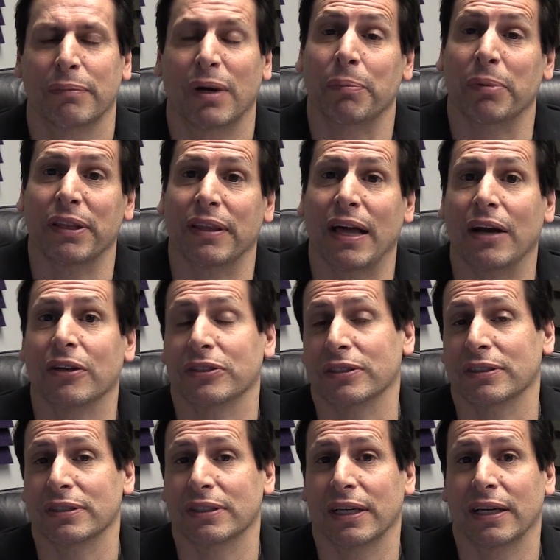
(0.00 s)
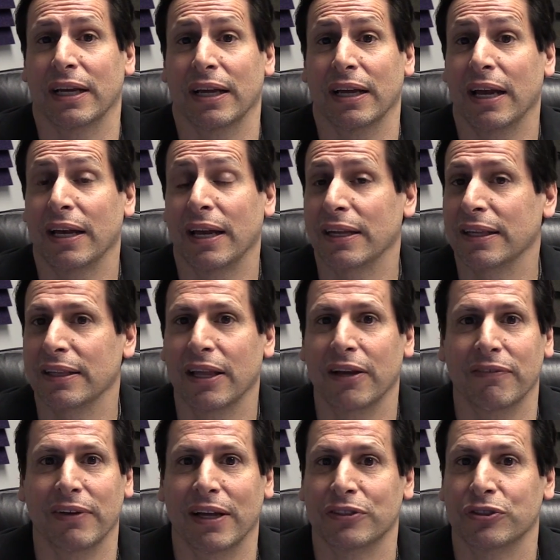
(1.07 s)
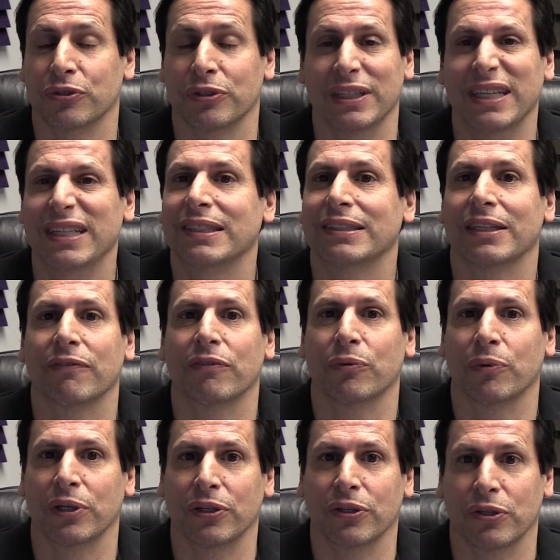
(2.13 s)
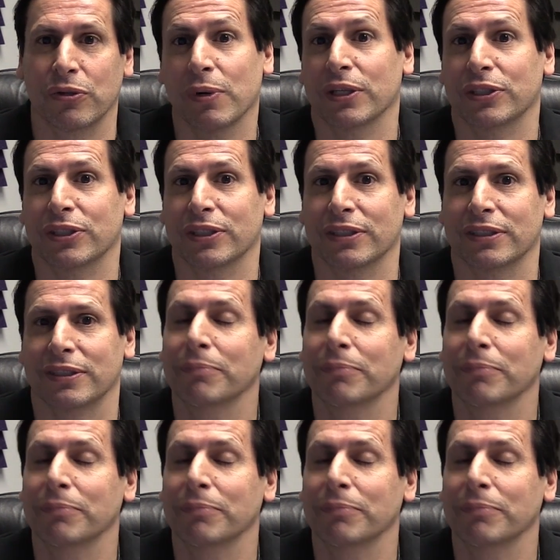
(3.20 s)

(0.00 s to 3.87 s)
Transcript: probably thousands, and I love answering each and every one of your questions.